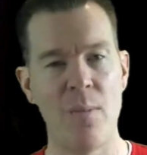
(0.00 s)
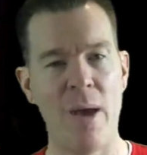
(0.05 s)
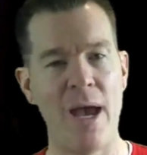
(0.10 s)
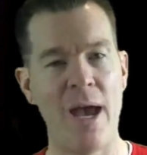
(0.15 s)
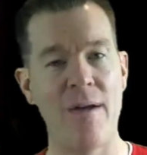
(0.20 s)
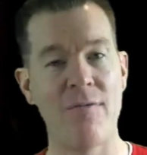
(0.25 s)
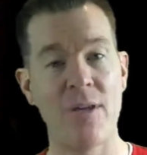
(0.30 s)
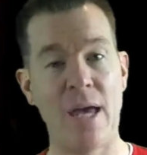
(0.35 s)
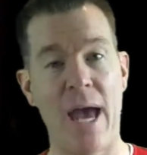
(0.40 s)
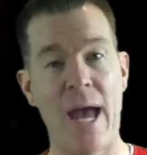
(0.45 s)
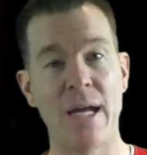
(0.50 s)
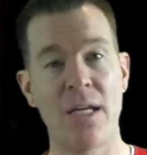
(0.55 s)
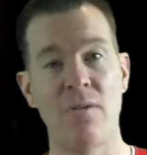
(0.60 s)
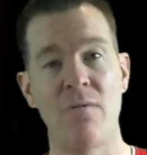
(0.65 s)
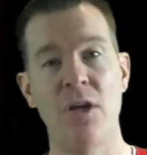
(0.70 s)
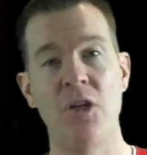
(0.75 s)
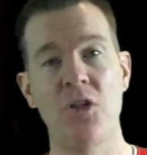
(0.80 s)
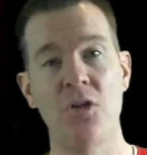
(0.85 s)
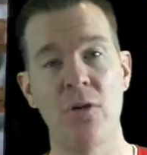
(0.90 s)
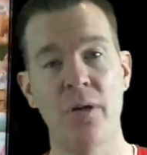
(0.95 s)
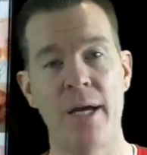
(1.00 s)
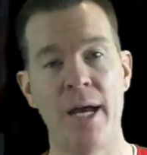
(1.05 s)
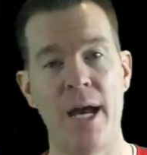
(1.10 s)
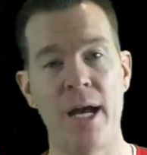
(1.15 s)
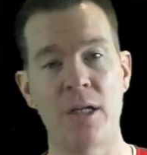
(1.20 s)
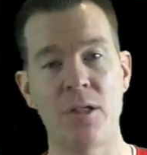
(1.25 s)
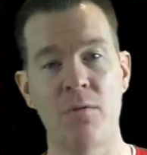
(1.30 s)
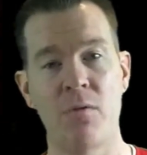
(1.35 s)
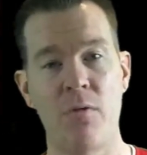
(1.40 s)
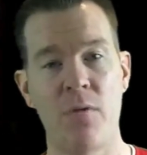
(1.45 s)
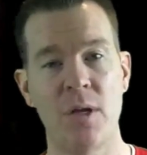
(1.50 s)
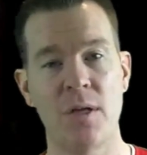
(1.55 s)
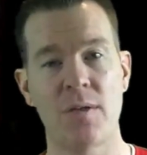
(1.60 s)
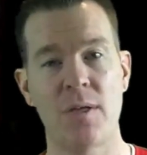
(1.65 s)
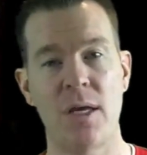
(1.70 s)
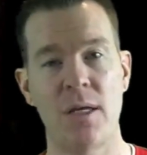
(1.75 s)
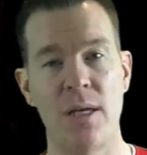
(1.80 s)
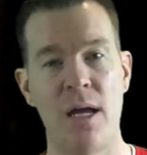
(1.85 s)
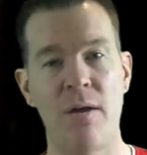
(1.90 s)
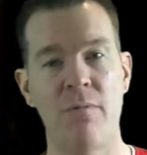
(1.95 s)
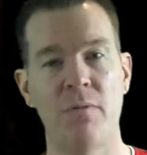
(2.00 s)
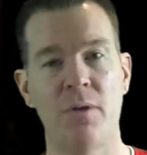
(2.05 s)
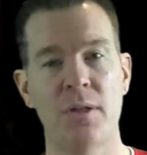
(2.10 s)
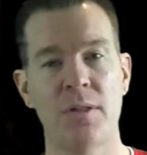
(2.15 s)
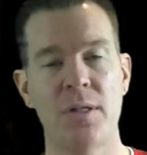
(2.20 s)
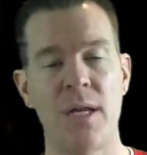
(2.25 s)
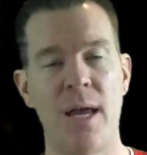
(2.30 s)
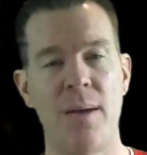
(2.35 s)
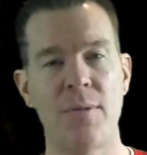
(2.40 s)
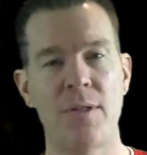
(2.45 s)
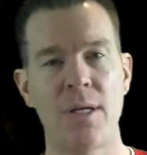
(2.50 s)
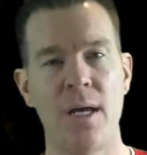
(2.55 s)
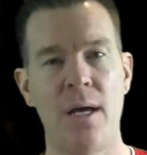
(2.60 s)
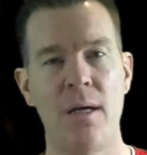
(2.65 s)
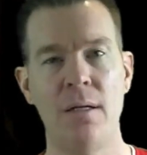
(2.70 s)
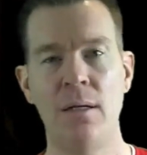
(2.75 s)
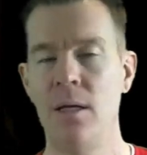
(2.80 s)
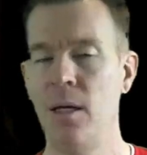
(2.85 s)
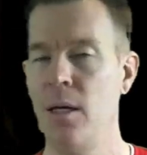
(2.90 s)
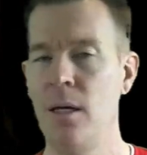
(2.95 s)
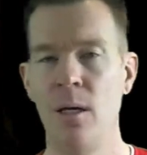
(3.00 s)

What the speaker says: You may have to activate your accounts for things like Netflix and Amazon,